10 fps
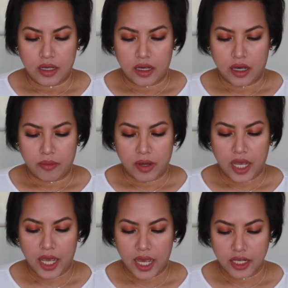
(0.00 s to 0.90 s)
I
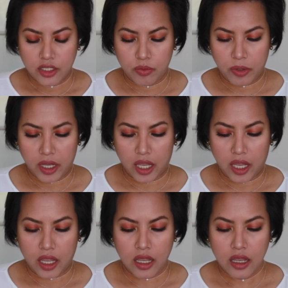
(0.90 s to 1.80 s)
had to
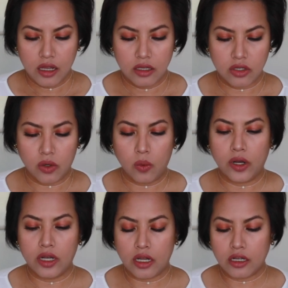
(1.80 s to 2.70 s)
pay, so
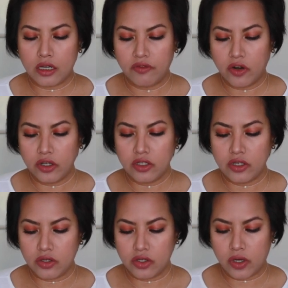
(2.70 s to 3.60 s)
when it converted
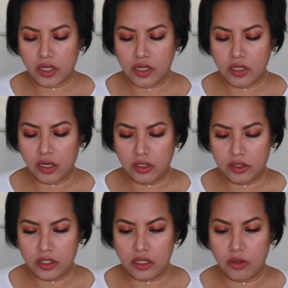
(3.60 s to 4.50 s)
to Australian
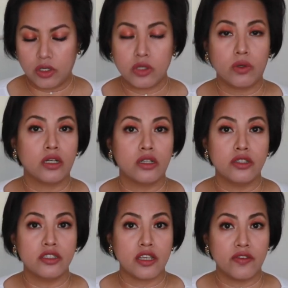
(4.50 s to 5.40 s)
dollars, it was
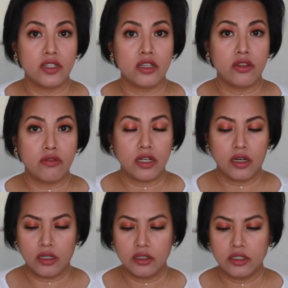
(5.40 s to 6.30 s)

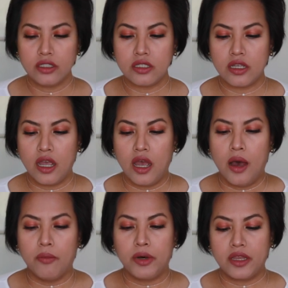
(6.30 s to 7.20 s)
$173,
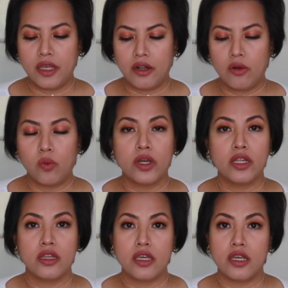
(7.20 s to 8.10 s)
but then
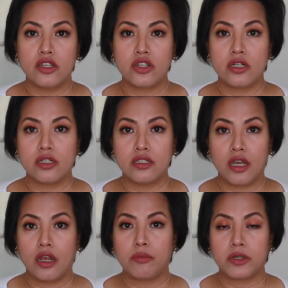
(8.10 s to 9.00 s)
with the additional
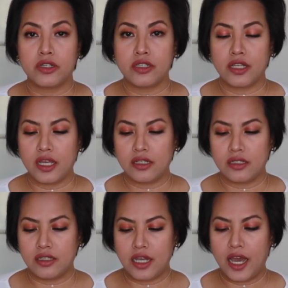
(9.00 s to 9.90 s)
10%
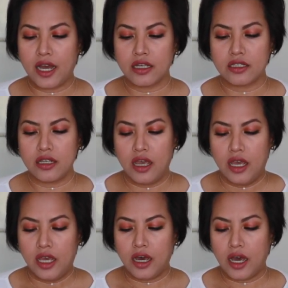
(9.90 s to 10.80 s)
tax,
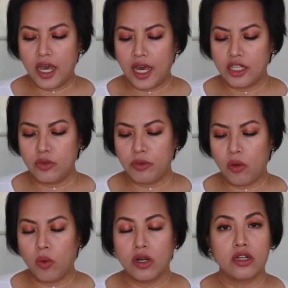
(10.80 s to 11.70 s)
I had to pay
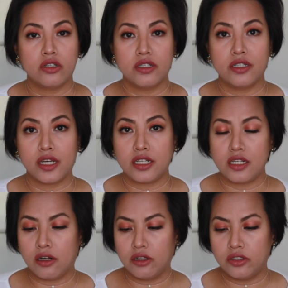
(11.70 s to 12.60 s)

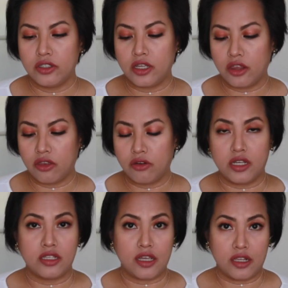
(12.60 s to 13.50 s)

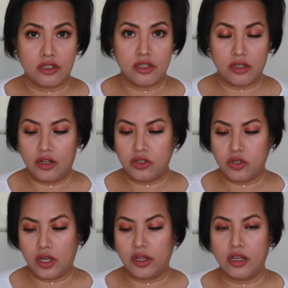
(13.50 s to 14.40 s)
$190.30 in
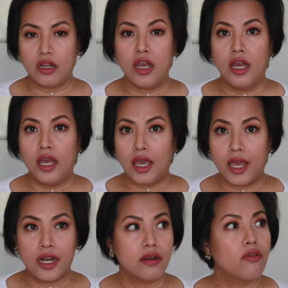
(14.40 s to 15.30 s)
Australian.
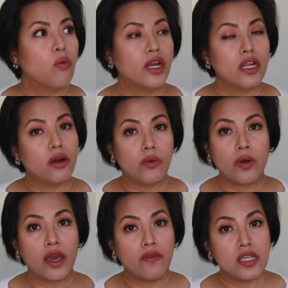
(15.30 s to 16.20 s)
And when it
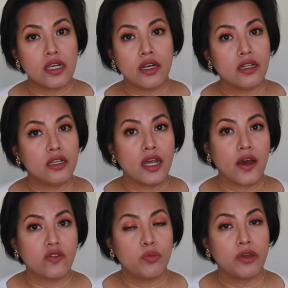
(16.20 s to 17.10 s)
arrived here, I didn't
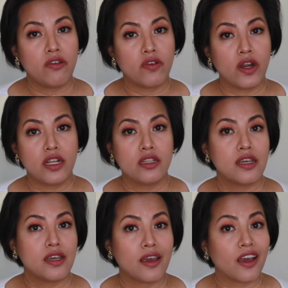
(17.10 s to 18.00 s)
have to pay for
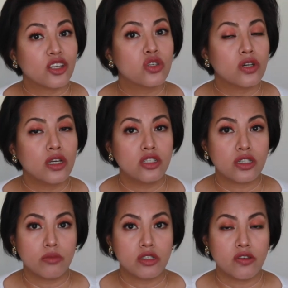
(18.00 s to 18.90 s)
anything extra in
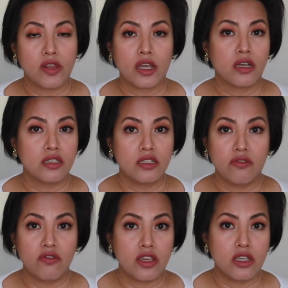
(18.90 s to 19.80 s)
terms of like
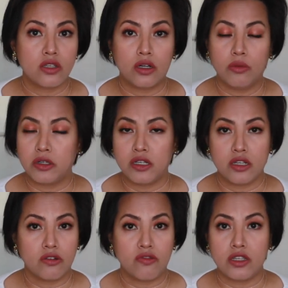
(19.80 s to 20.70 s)
custom fees or
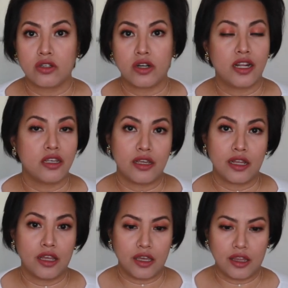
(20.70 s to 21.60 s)
importation fees or anything
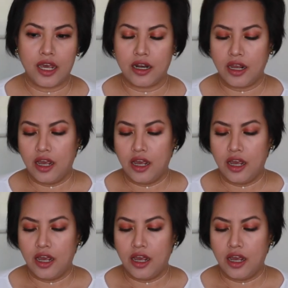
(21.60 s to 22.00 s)
like that.